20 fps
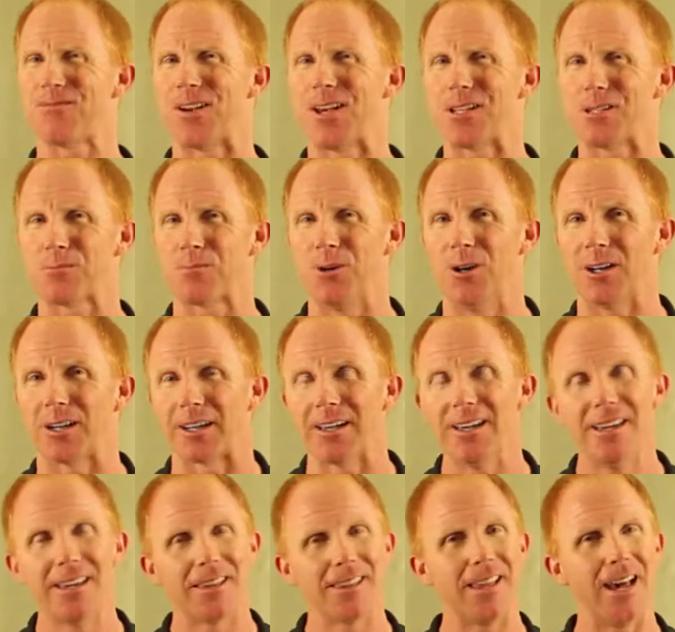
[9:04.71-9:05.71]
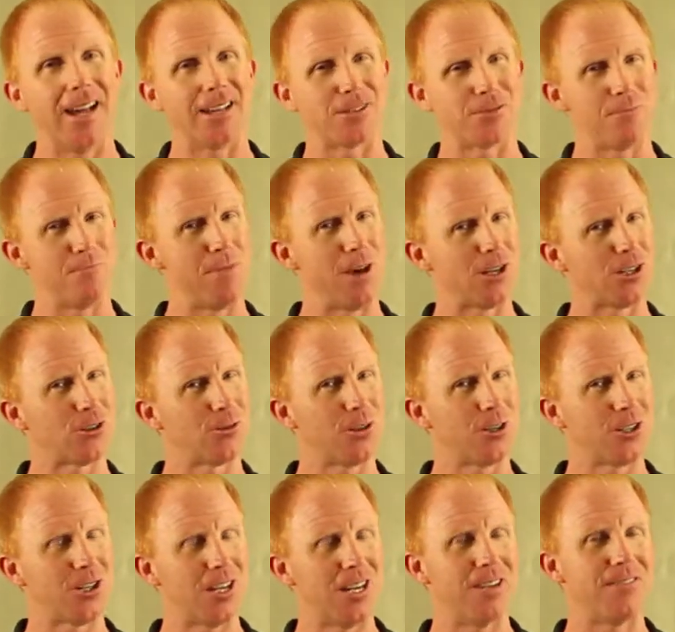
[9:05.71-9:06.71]
Facebook. That's Ment to
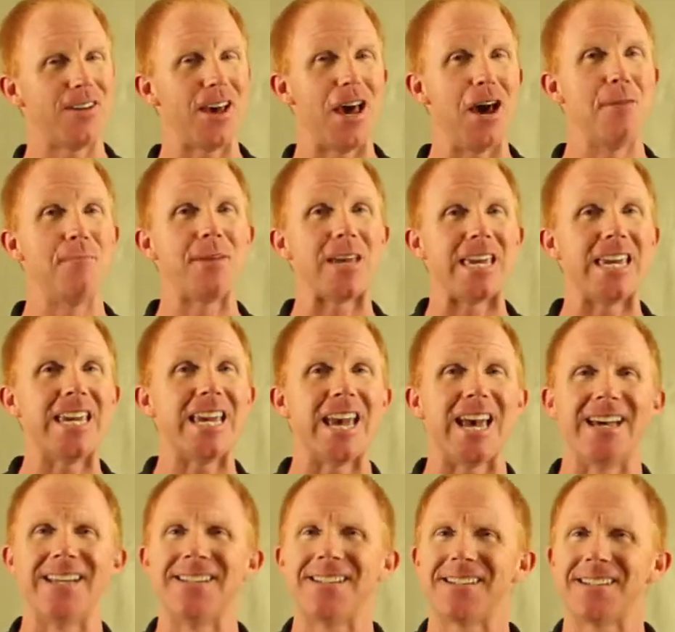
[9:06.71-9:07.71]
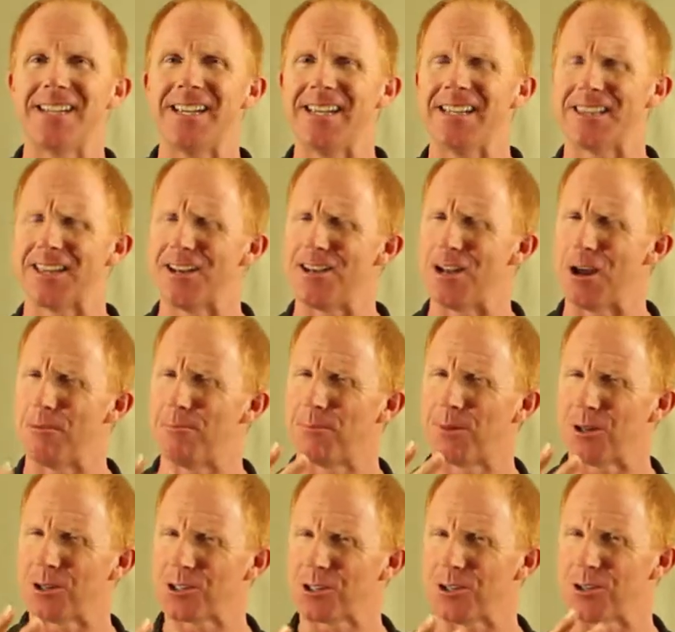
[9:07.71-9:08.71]
Achieve, M-E-N-T, the
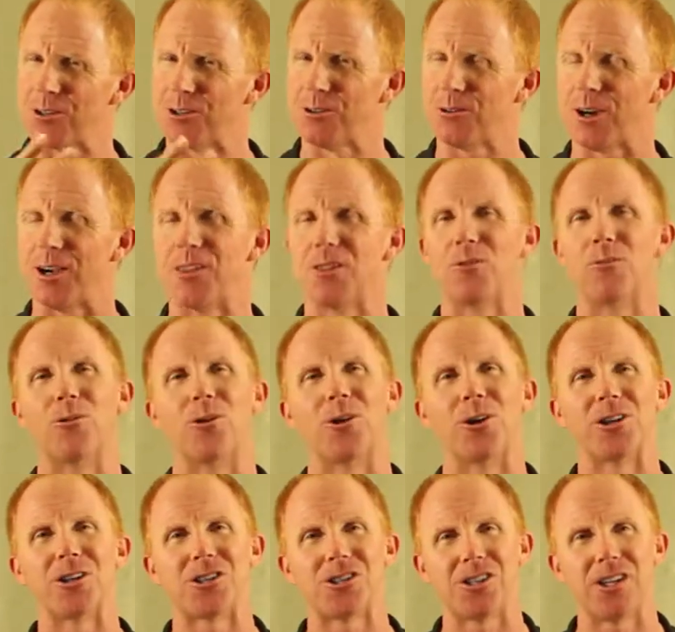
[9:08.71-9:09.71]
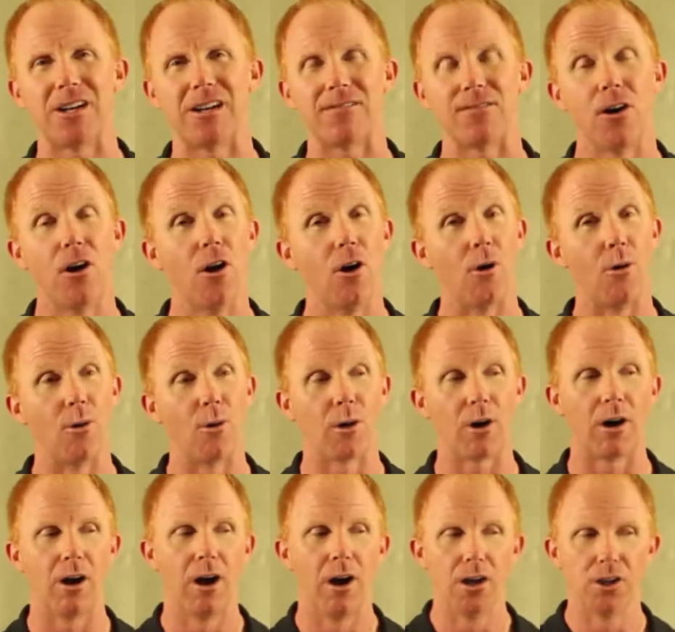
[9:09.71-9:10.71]
number 2, and the word achieve.
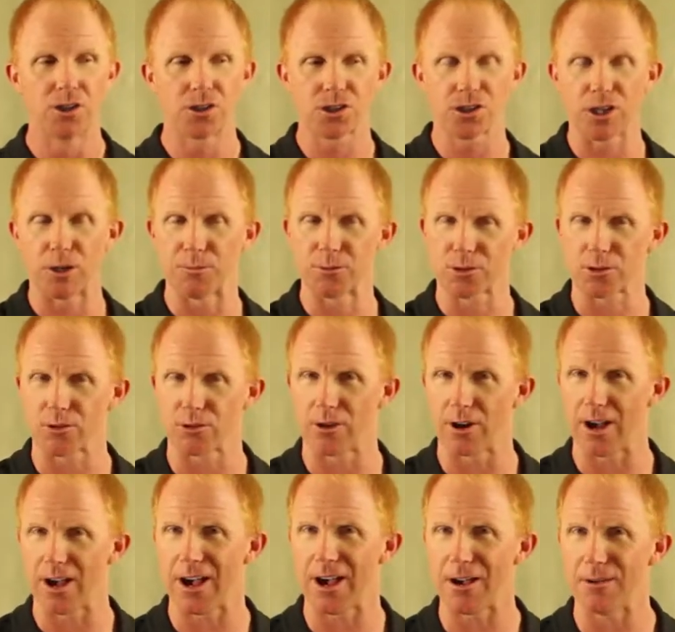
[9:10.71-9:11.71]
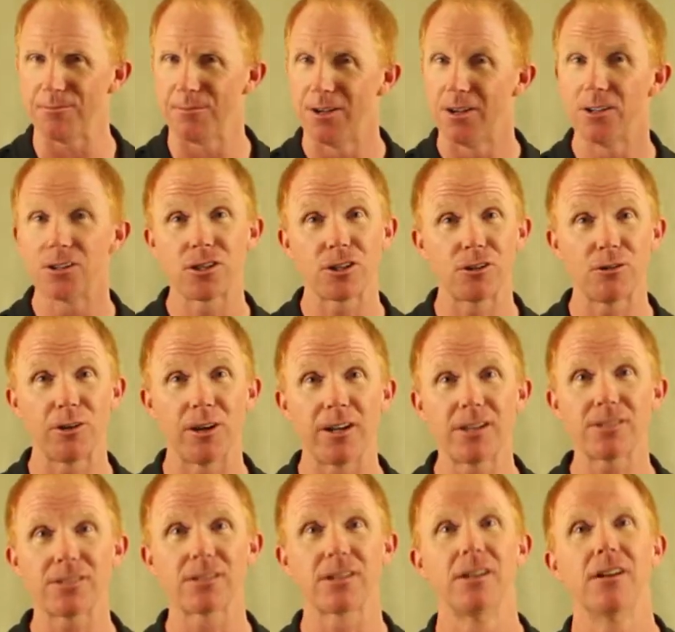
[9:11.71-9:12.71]
Or subscribe to
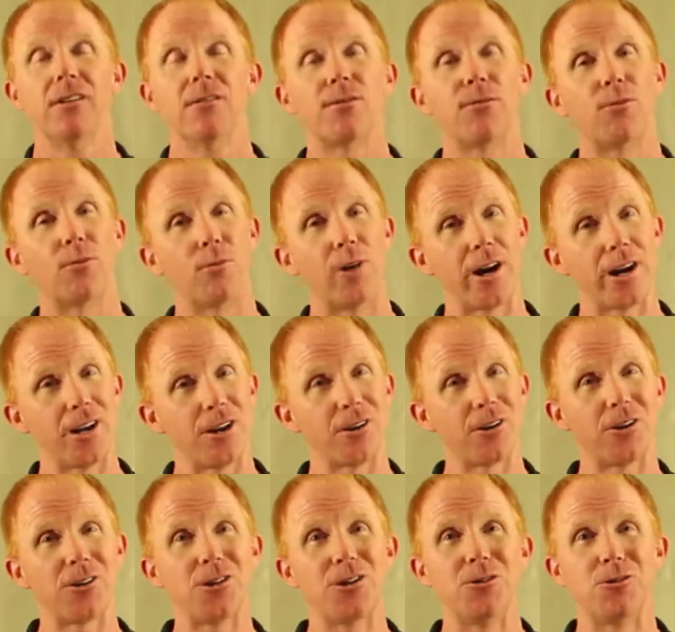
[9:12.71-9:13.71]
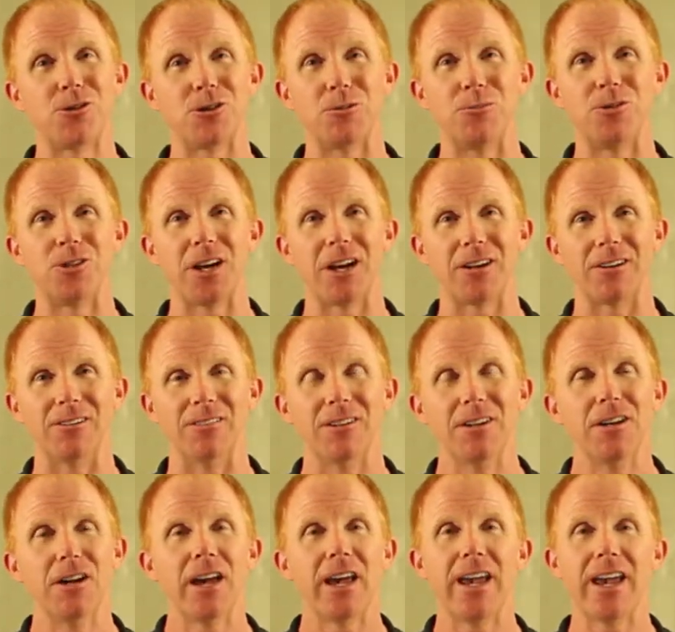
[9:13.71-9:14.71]
us right here on the YouTube channel.
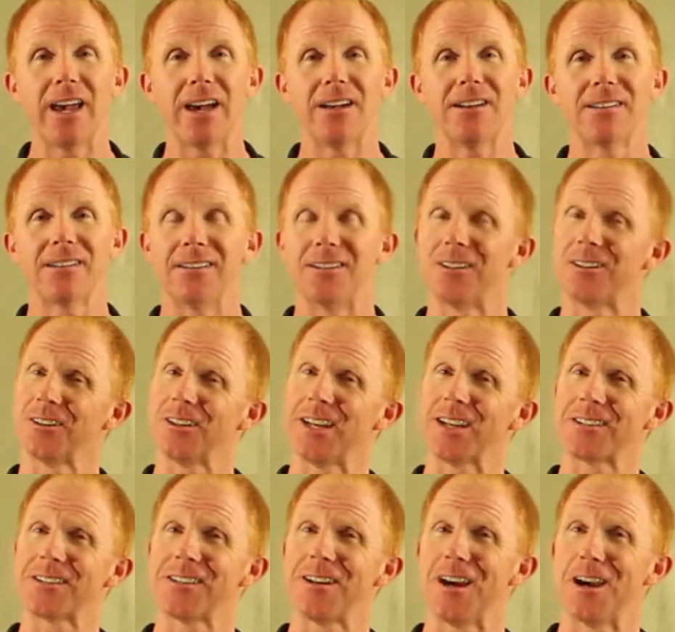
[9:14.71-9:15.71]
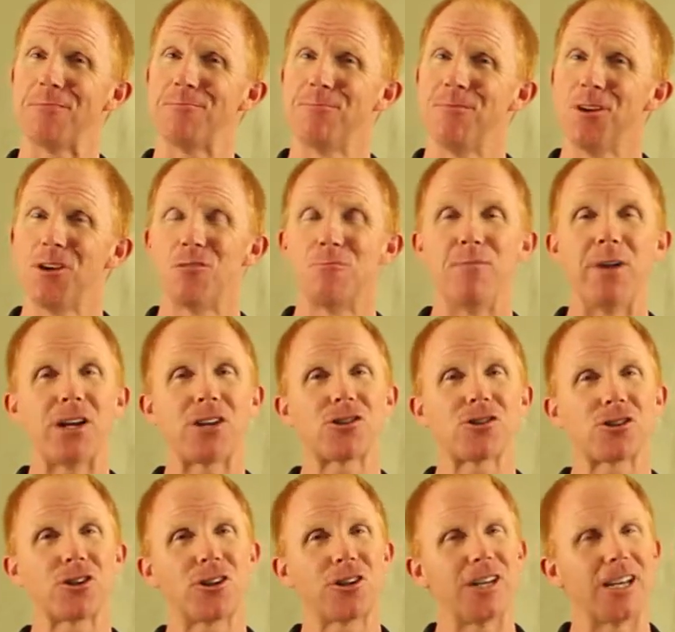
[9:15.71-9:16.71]
And until next time, make
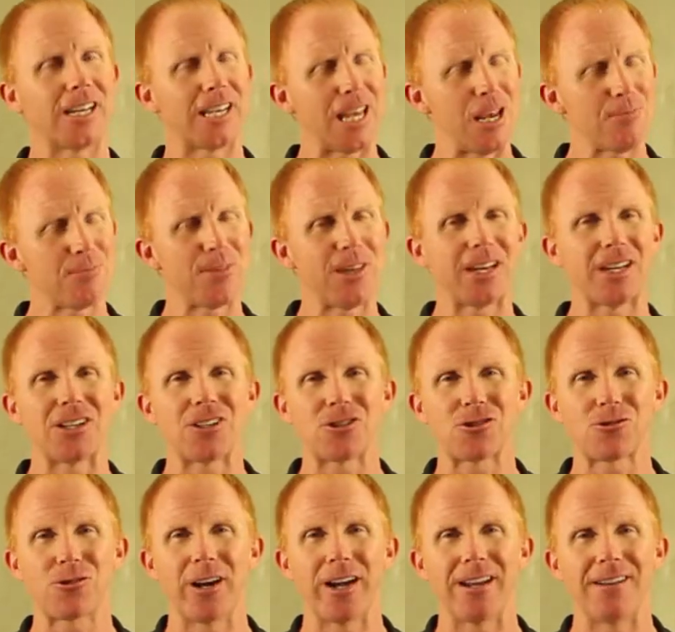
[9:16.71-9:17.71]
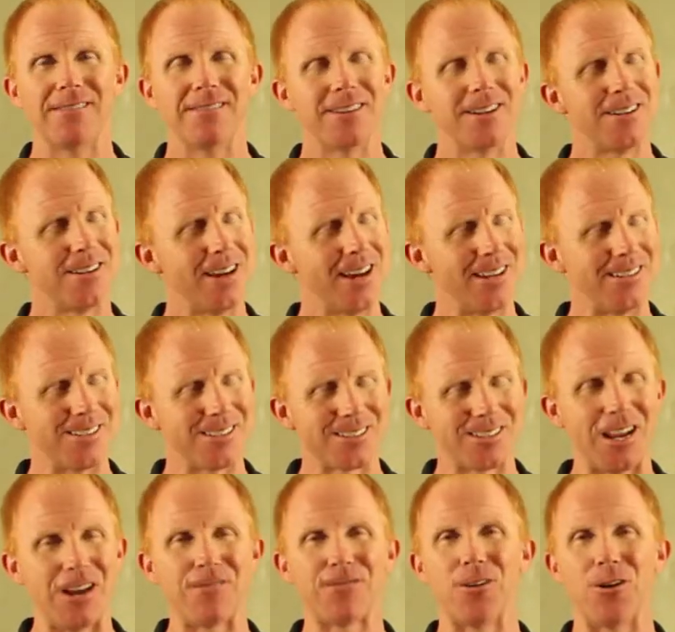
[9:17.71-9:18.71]
sure you keep thinking straight and
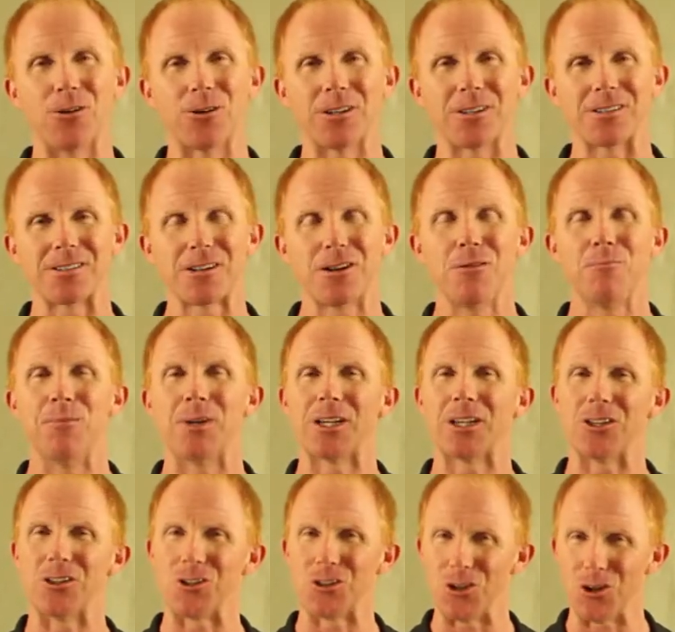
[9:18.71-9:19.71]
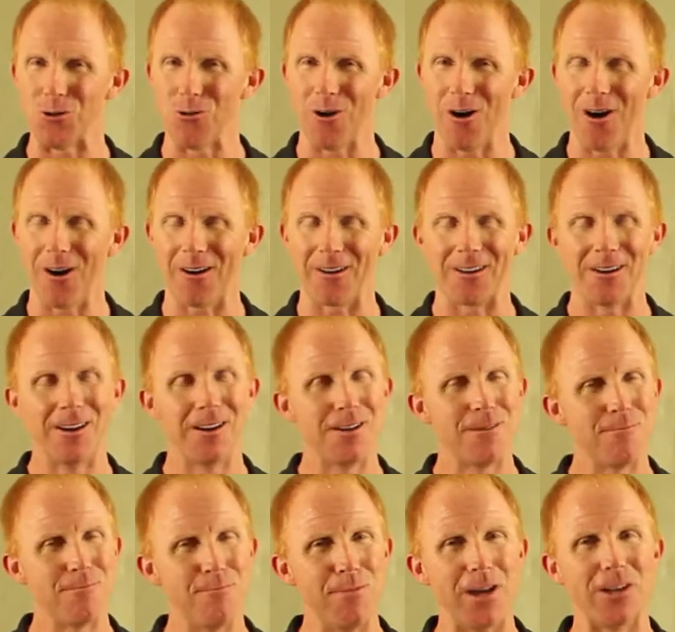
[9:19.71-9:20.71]
stay focused, because you are
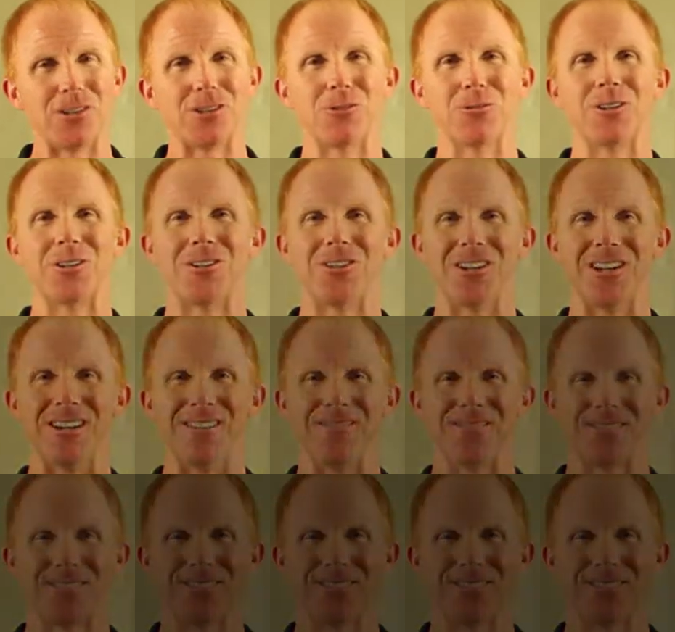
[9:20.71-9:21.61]
meant to achieve.